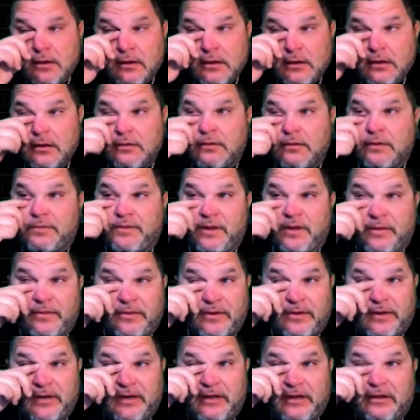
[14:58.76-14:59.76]
When people
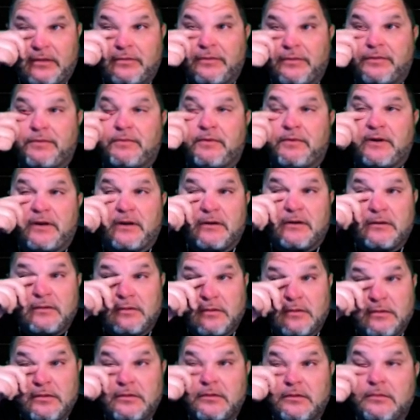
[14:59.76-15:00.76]
are dealing with what
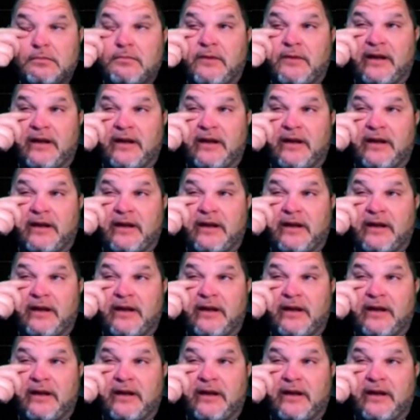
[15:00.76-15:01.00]
my